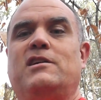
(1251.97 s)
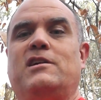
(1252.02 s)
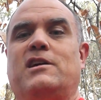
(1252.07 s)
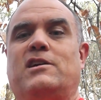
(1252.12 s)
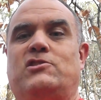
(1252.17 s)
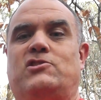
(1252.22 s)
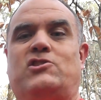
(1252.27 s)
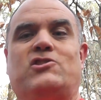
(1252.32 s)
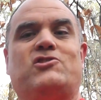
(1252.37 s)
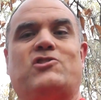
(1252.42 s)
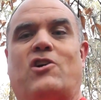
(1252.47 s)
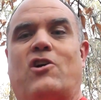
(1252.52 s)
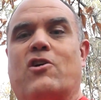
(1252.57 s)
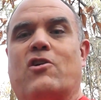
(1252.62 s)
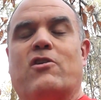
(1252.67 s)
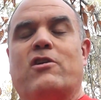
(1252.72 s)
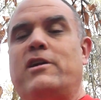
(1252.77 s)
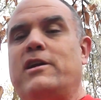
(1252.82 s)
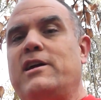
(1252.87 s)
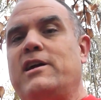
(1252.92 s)
it's just
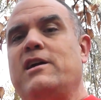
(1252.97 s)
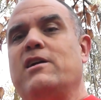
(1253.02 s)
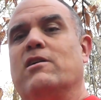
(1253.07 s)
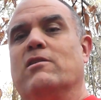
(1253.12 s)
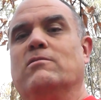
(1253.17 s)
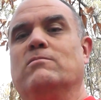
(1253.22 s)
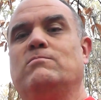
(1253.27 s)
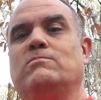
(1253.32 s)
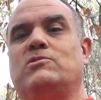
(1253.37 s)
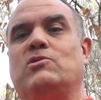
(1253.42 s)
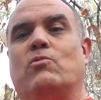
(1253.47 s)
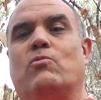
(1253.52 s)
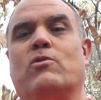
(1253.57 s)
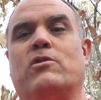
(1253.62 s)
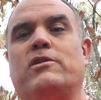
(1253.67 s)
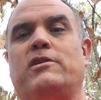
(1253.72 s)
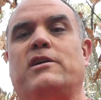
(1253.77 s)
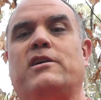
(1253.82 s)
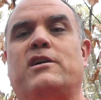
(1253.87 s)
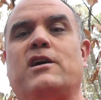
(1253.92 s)
already here. So where
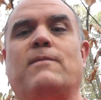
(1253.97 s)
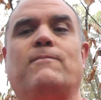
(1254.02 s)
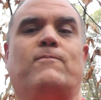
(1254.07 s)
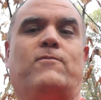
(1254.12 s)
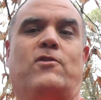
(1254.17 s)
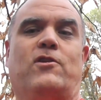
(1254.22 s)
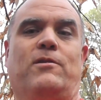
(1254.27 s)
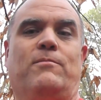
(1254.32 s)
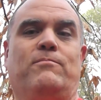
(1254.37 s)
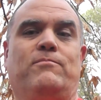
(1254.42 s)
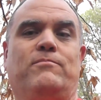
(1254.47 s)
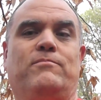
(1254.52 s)
did it come from?